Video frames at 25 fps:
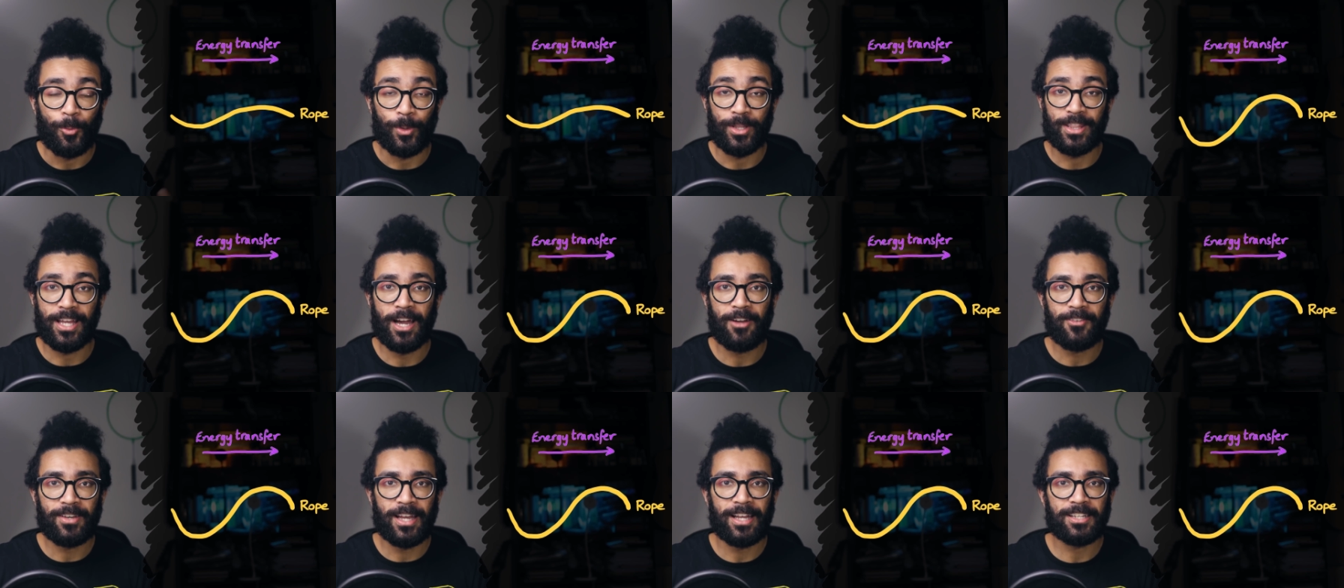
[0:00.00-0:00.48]

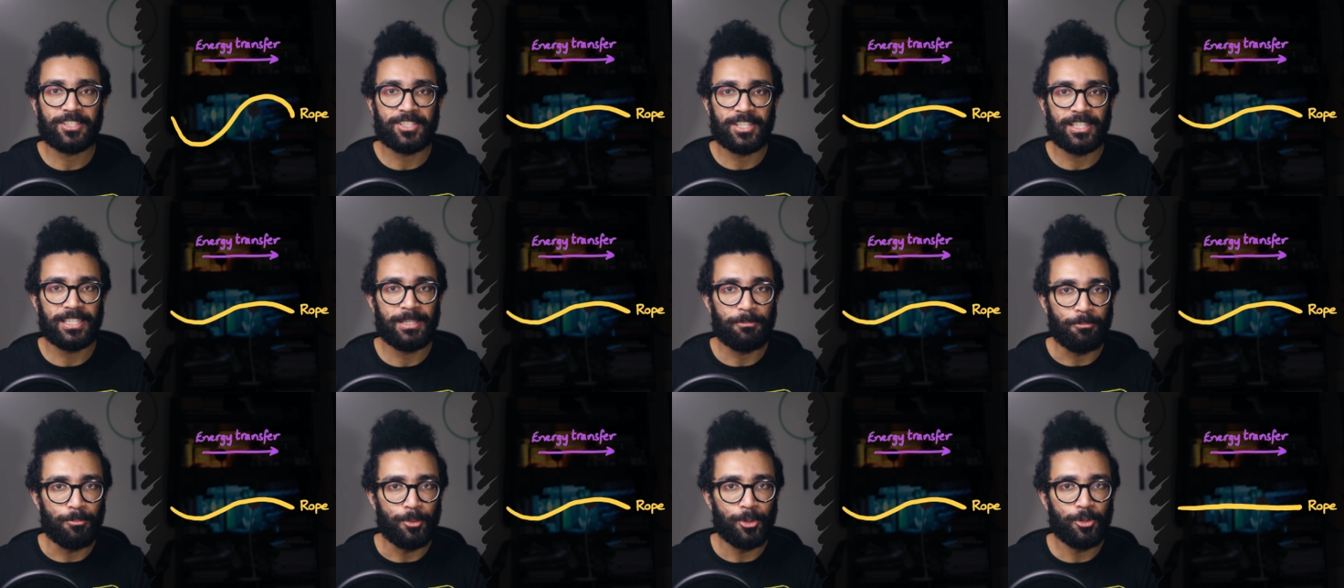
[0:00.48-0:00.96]
without
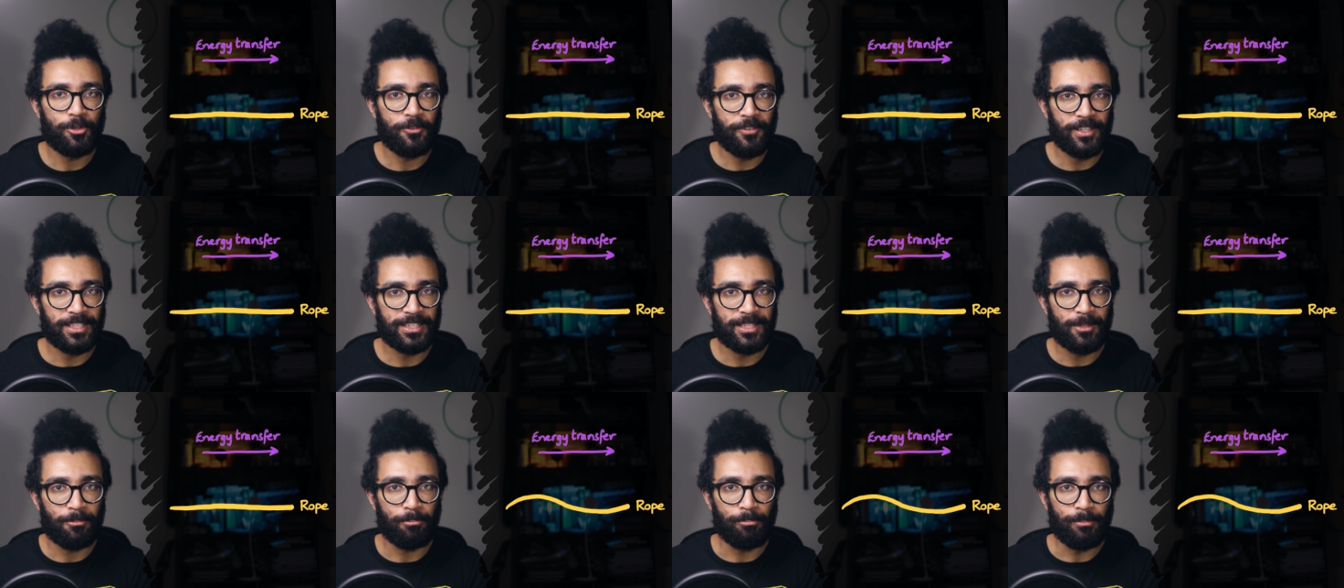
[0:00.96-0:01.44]
actually
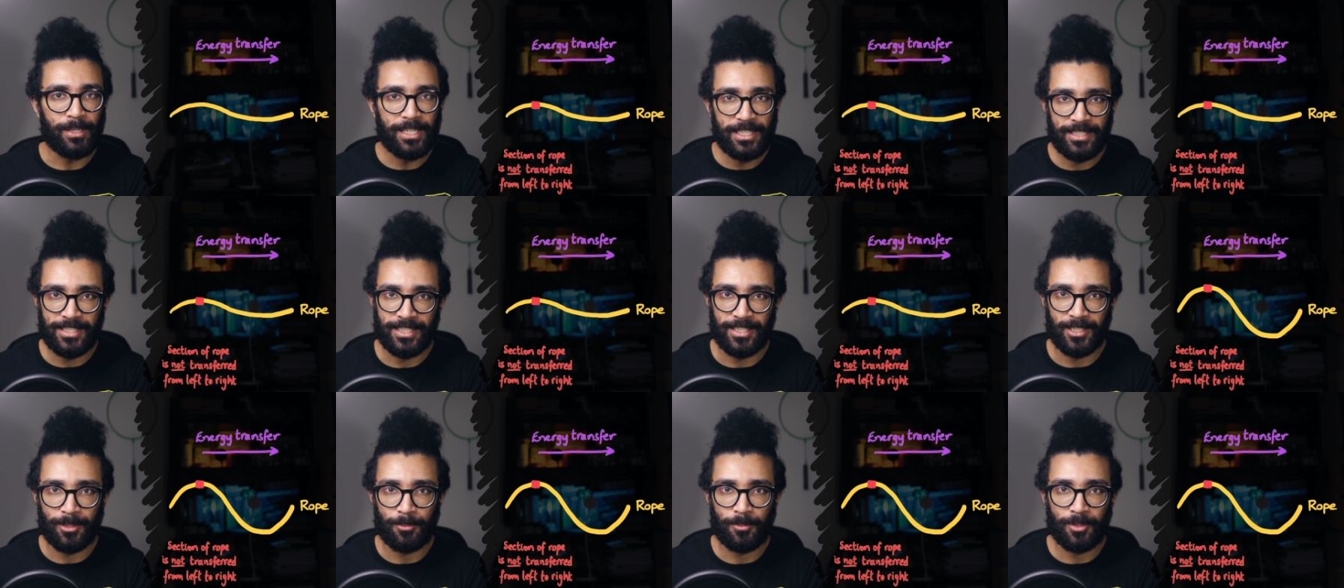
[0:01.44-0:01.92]
moving the
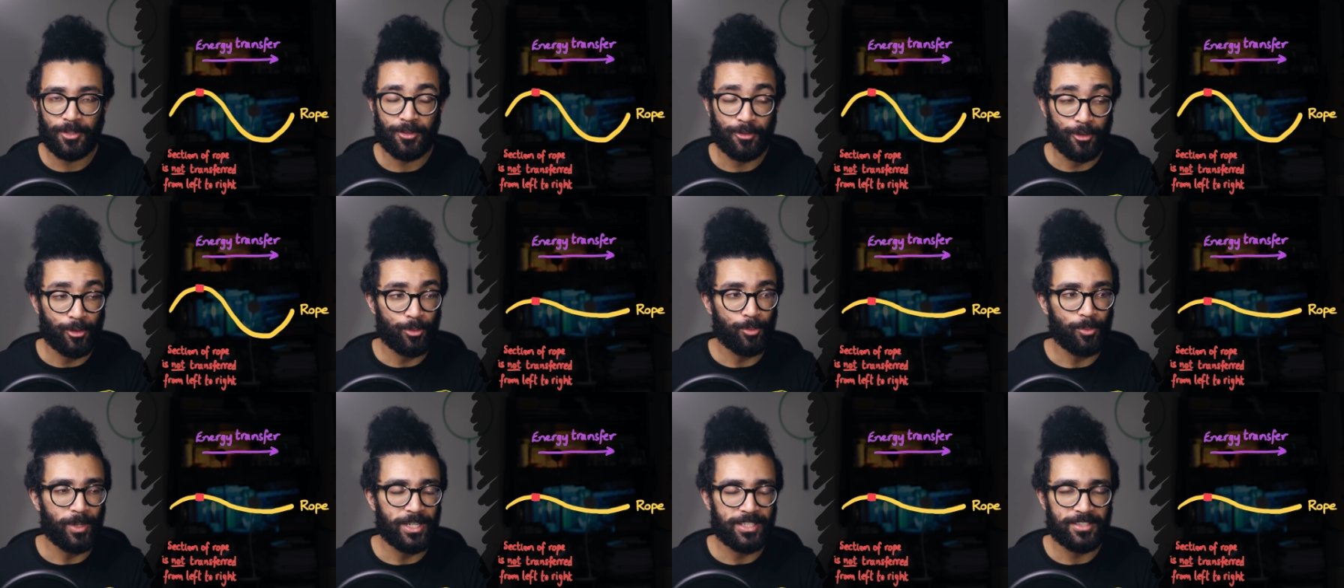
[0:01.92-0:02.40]
medium
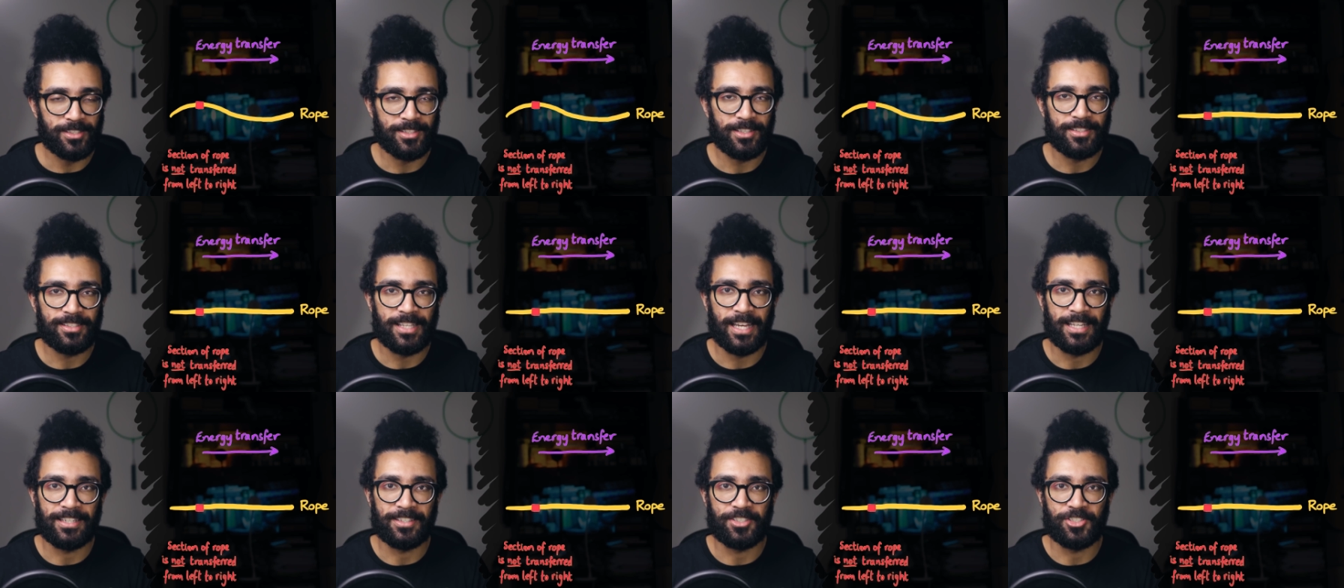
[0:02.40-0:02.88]
through which
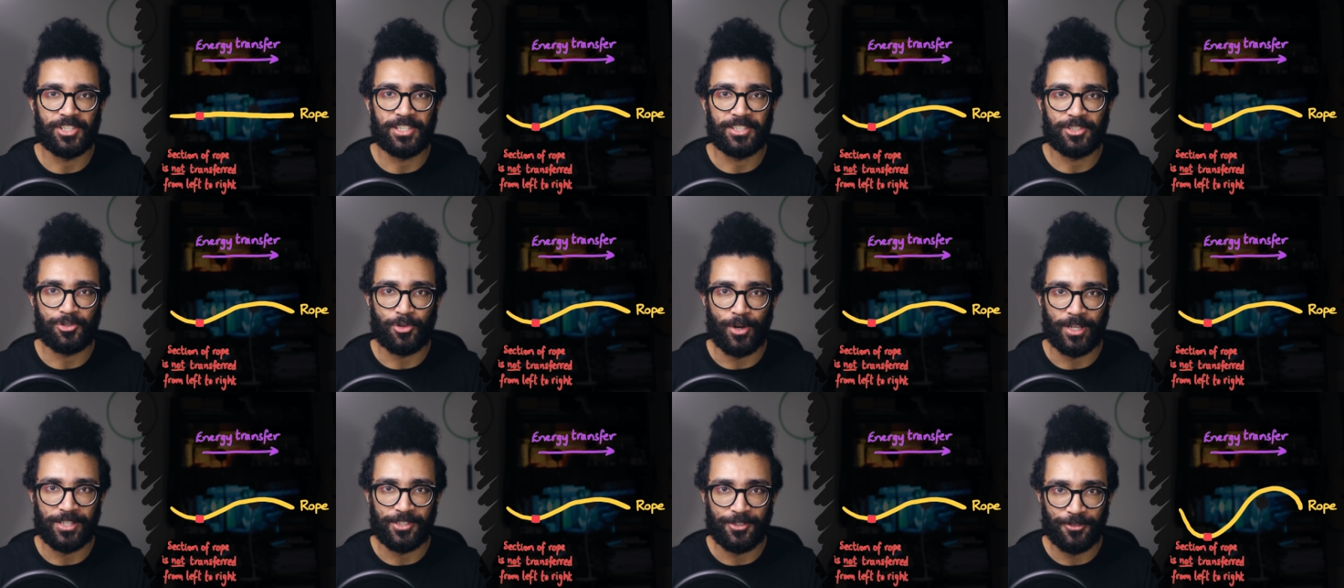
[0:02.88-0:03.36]
this energy
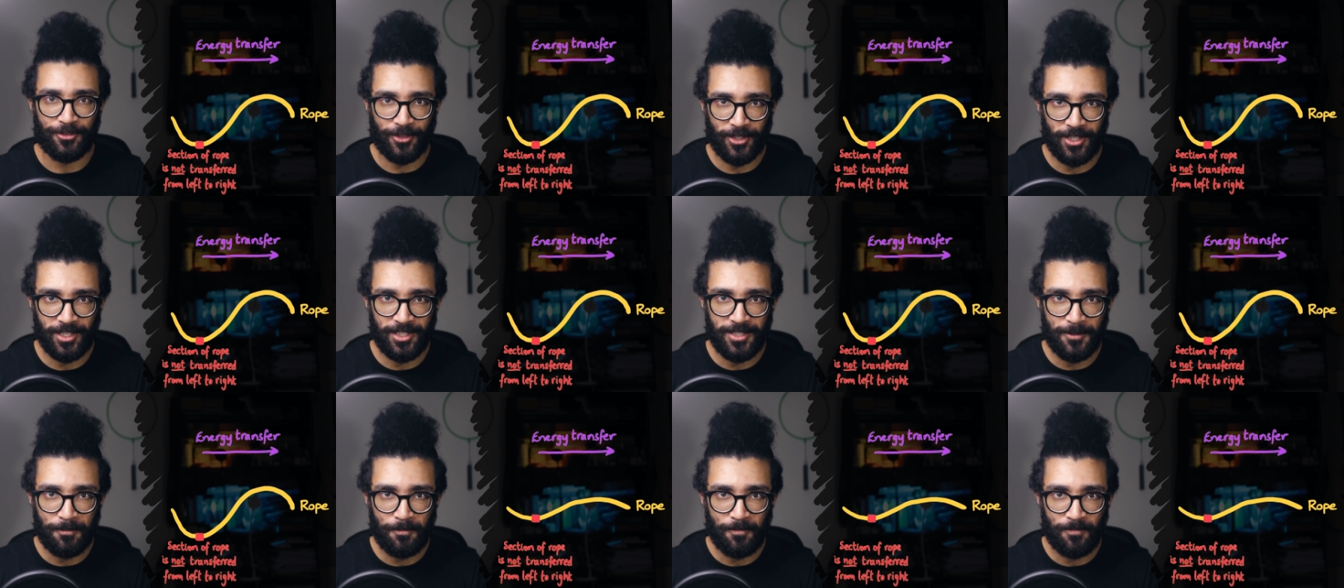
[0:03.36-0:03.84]
is
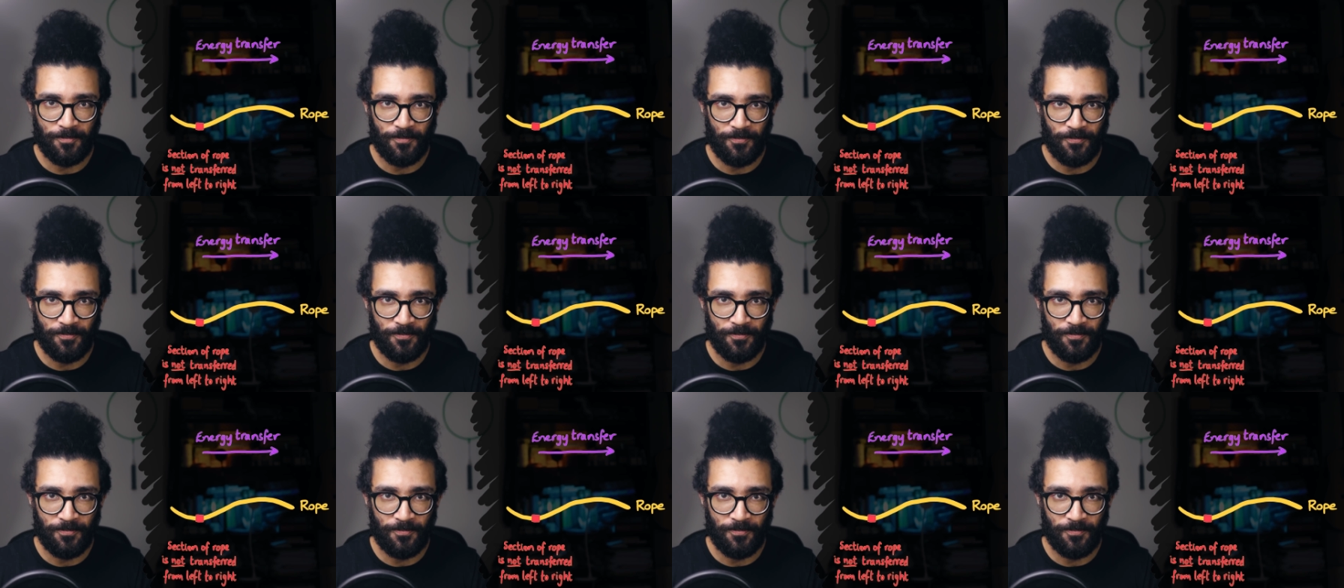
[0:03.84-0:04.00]
transferred,